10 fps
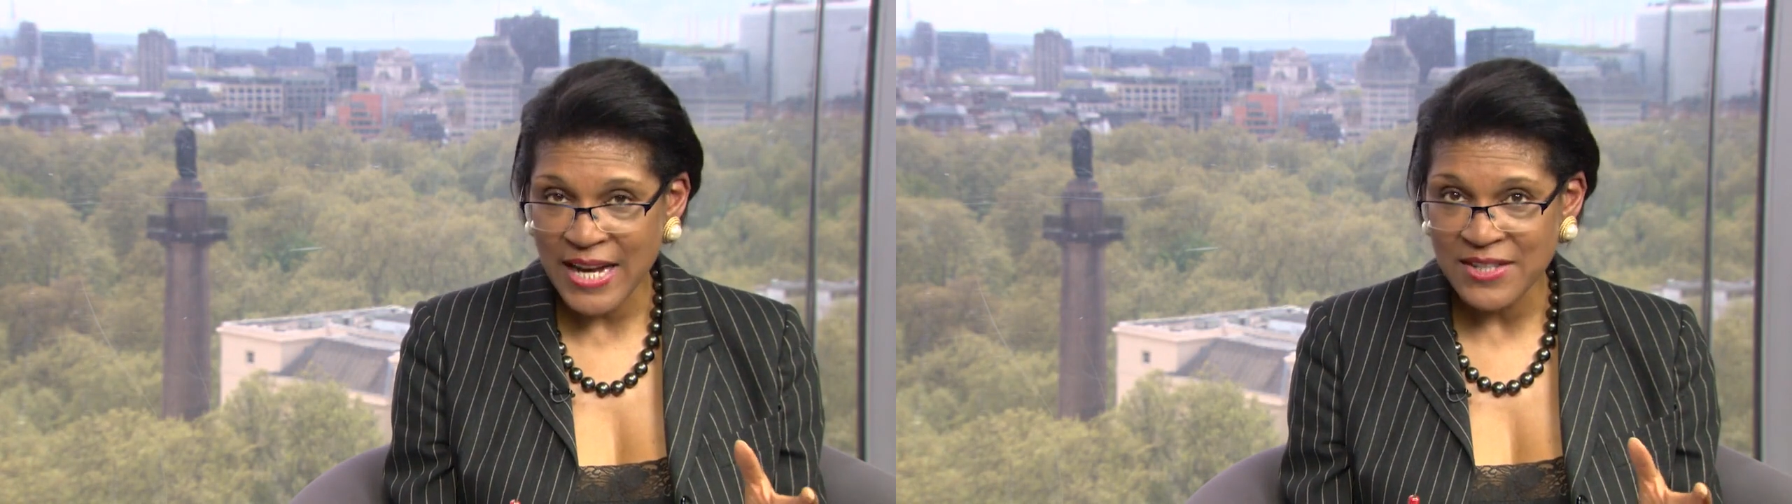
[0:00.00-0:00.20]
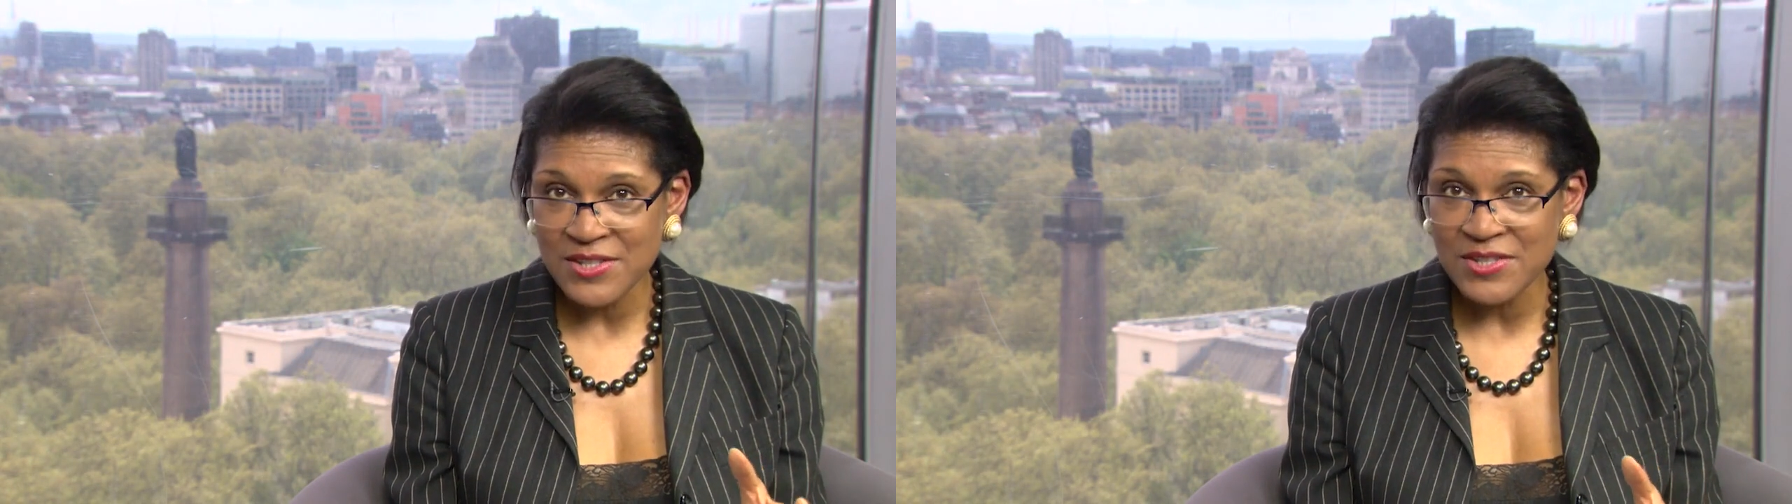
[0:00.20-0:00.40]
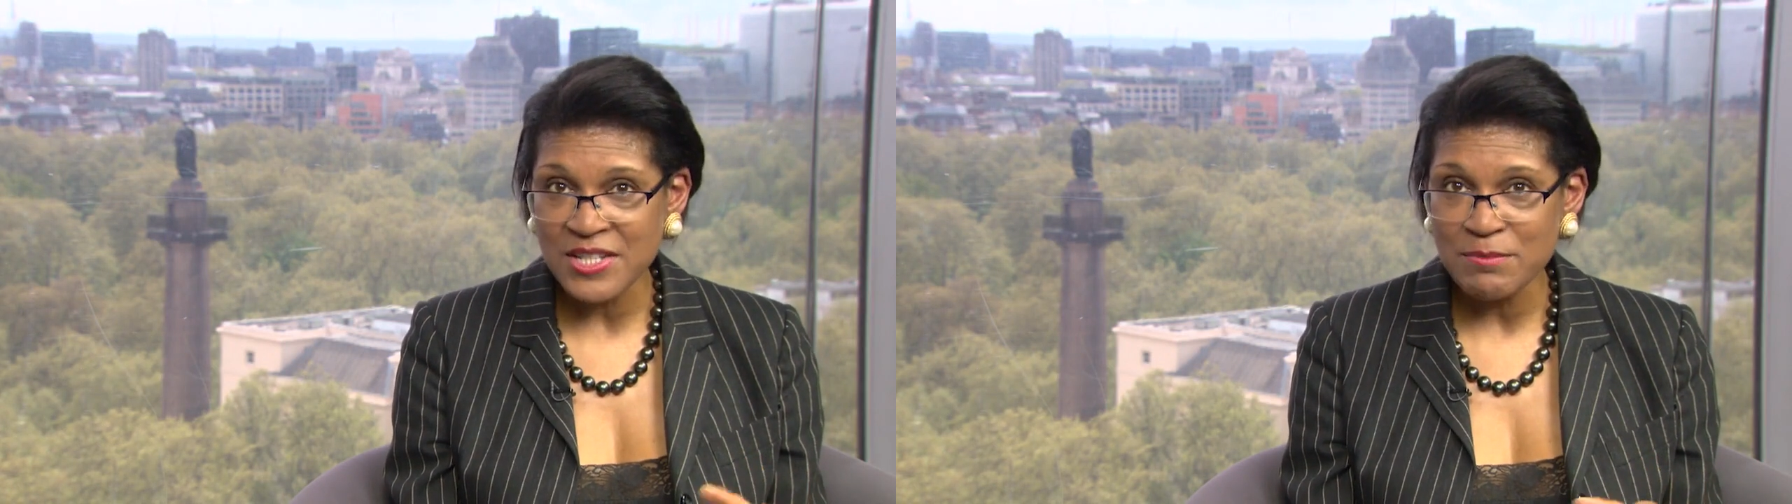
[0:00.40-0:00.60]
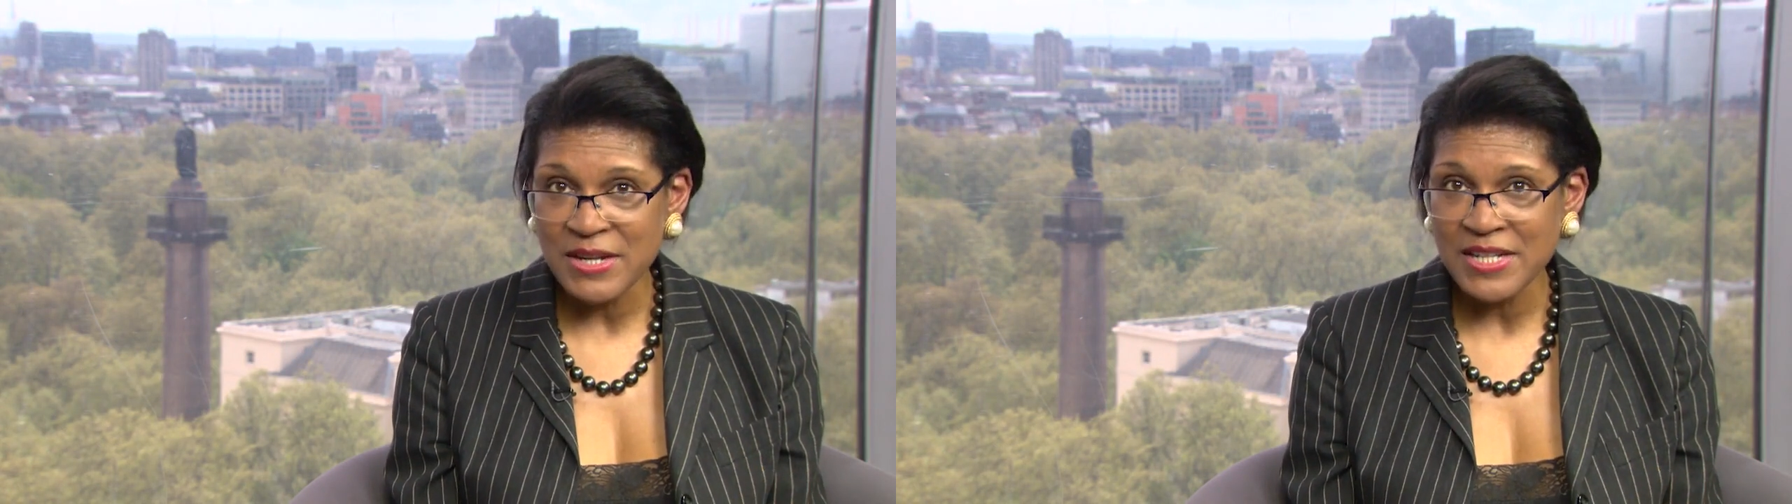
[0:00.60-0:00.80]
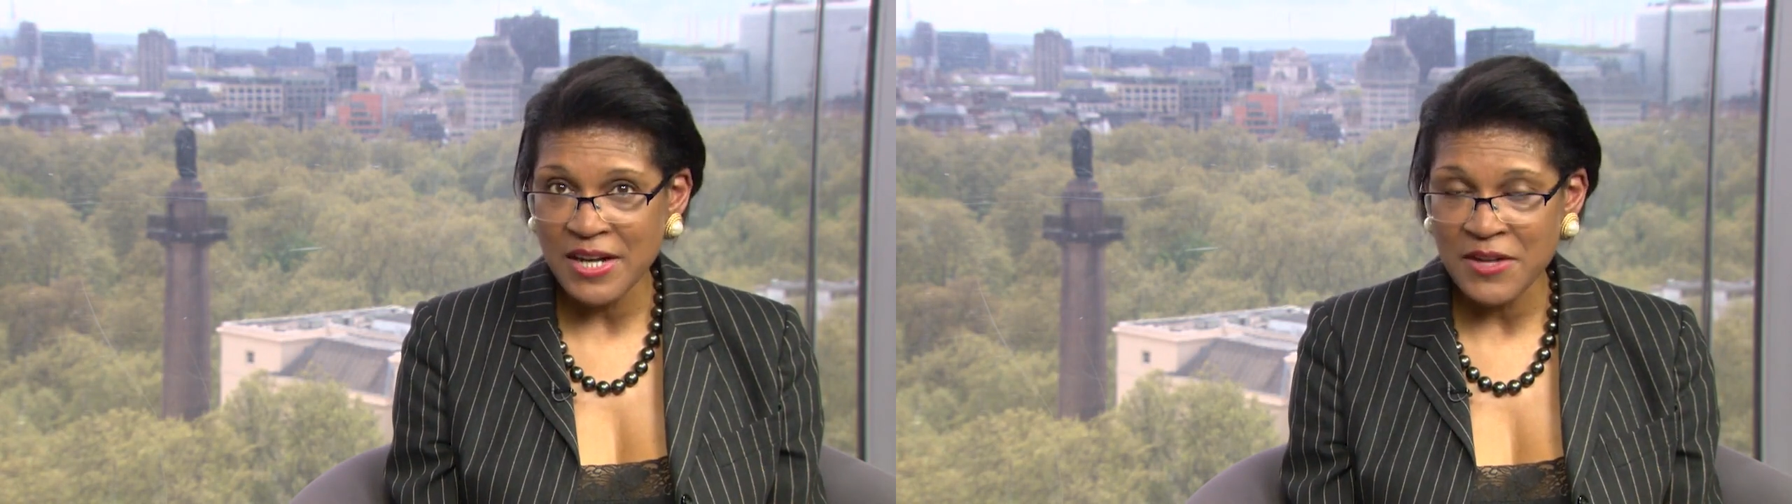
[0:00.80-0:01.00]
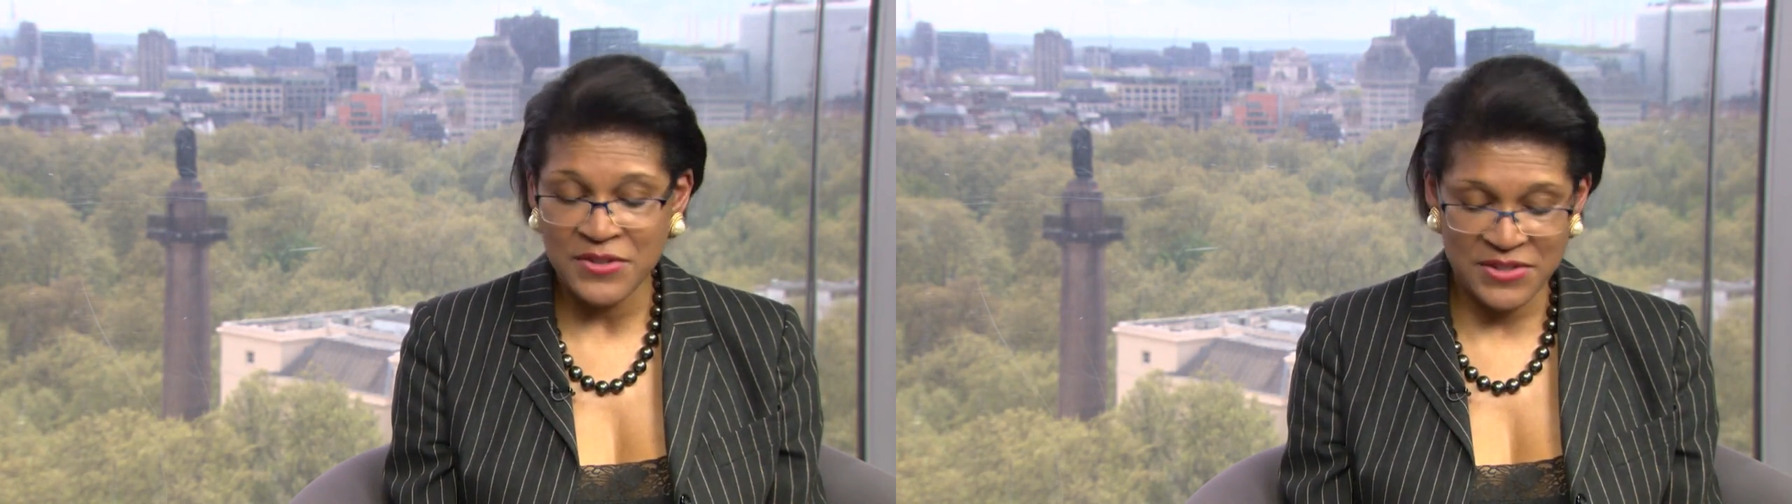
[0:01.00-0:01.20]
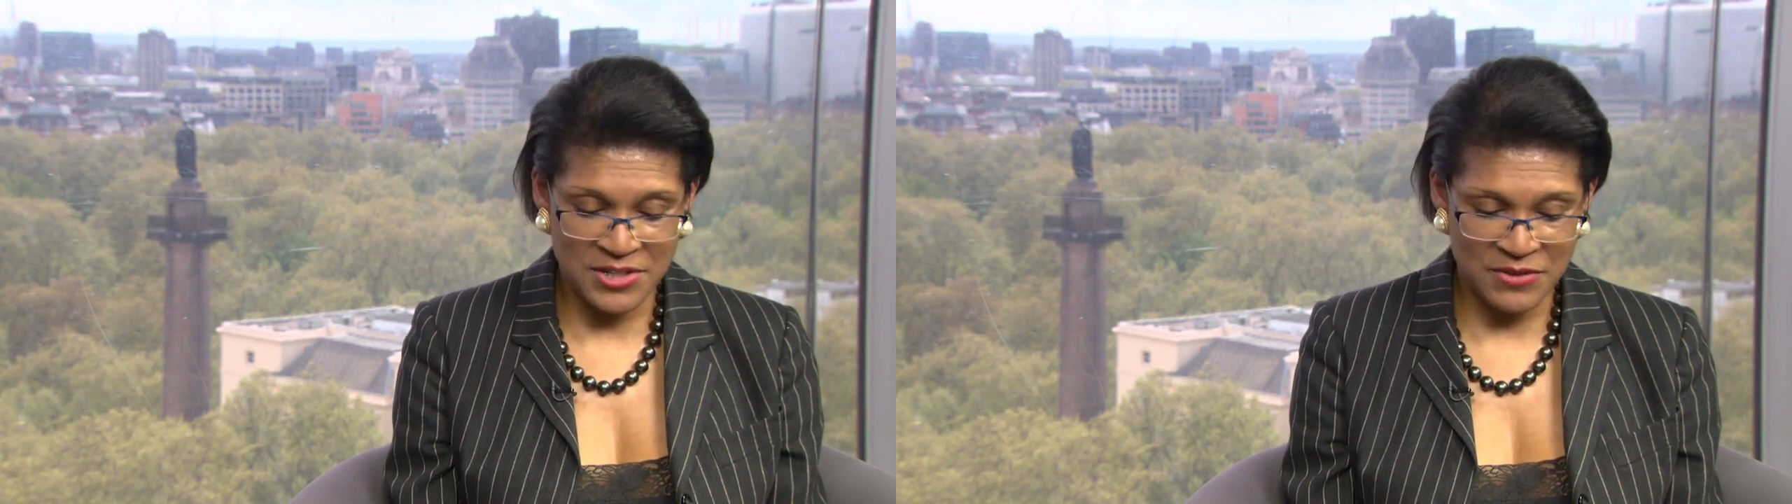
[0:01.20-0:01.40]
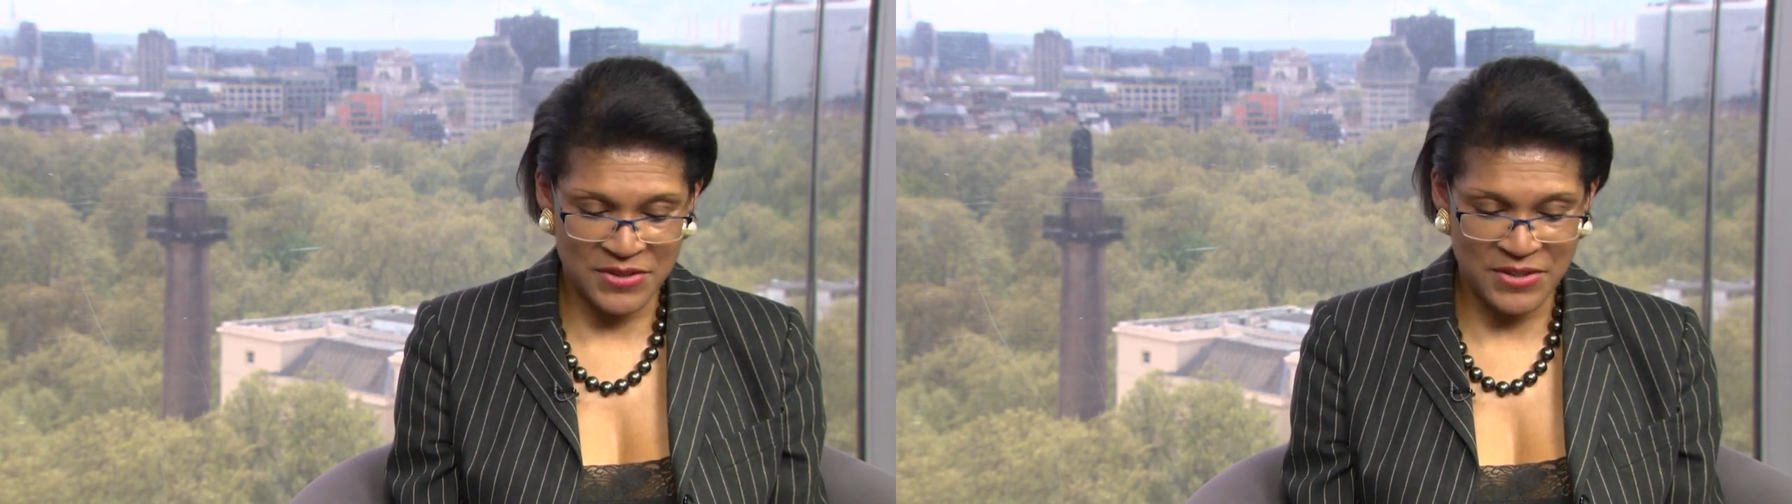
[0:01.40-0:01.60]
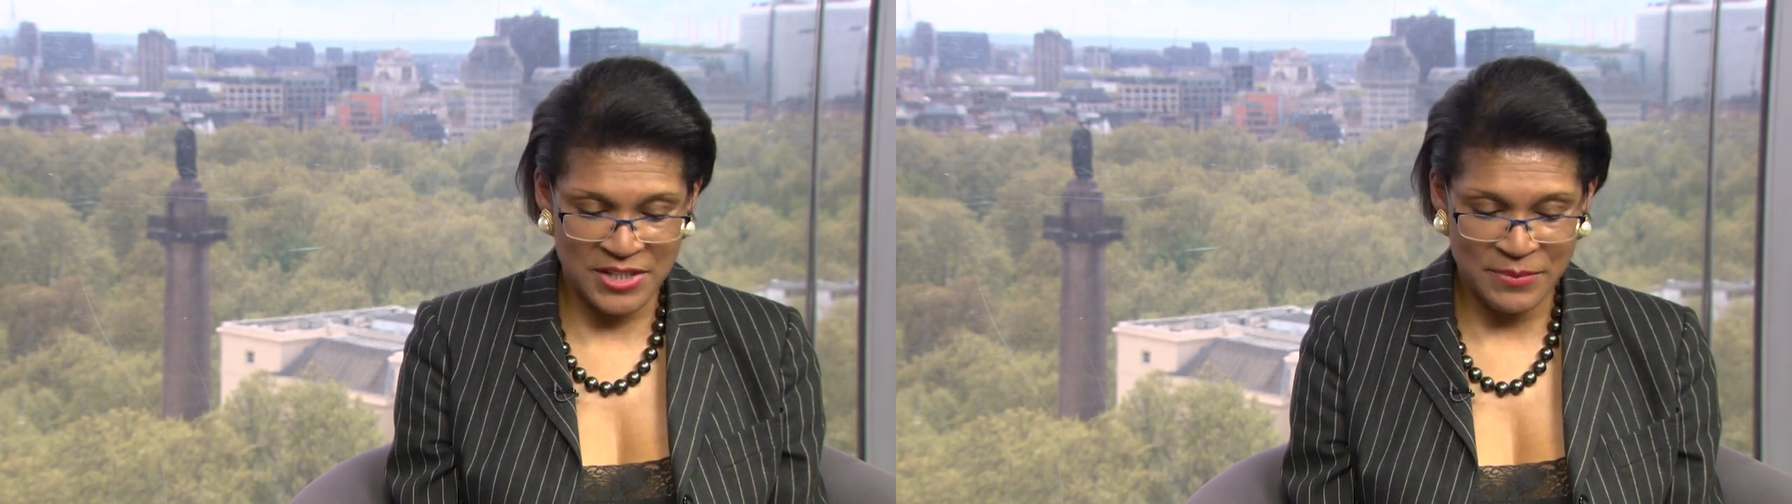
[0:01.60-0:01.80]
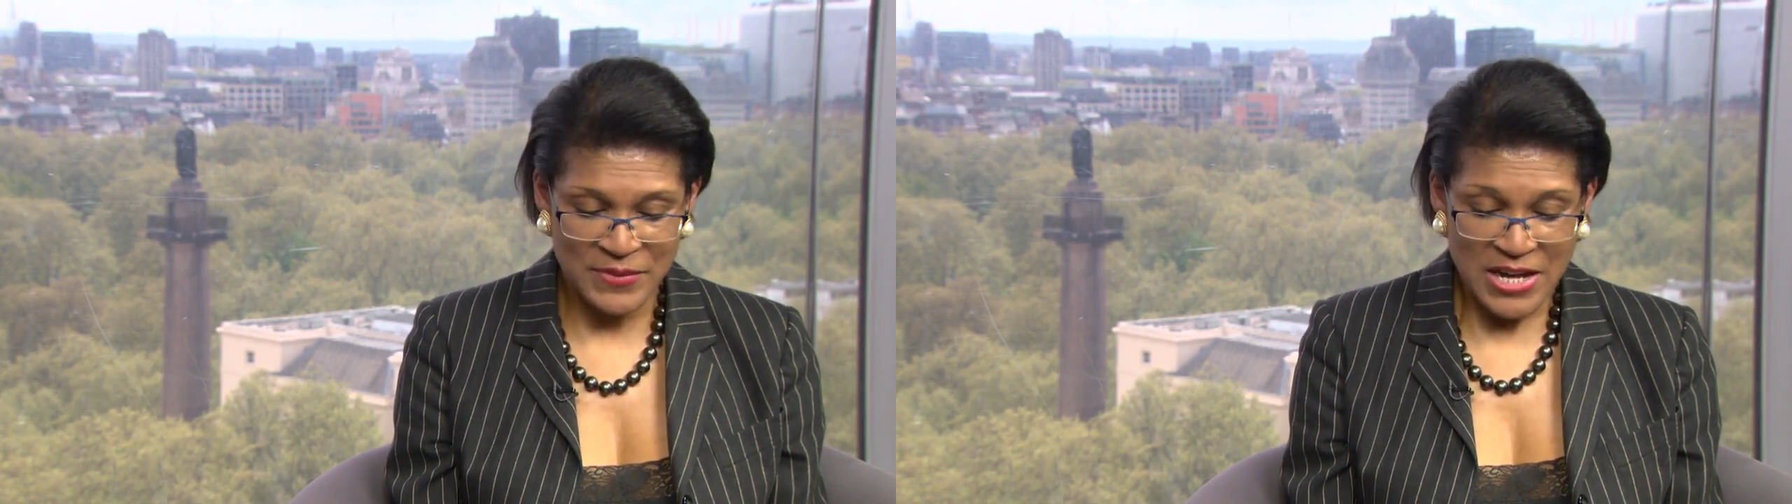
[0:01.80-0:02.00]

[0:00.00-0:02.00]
and indeed many other services.